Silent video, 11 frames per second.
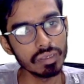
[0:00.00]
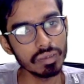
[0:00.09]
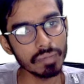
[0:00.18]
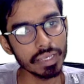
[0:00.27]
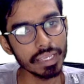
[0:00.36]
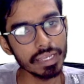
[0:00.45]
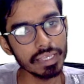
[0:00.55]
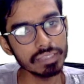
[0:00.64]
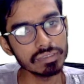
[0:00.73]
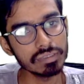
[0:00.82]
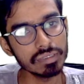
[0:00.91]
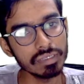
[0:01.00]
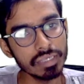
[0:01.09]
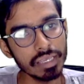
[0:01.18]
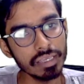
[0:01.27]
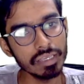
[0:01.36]
minus
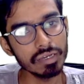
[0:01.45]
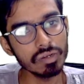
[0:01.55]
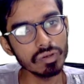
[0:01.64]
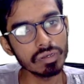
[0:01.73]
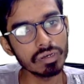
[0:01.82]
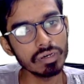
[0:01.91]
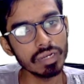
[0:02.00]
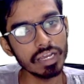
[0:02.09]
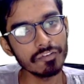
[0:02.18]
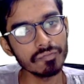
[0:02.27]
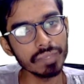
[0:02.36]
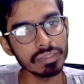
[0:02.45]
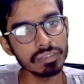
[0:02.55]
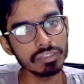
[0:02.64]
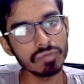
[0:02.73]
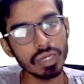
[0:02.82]
A into curl of B.
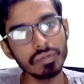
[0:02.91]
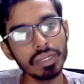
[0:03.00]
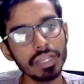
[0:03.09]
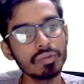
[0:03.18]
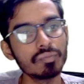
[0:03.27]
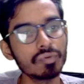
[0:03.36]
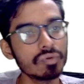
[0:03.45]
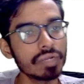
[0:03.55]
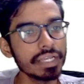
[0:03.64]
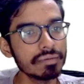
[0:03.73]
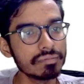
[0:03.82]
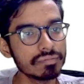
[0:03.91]
This is what we need to prove, right?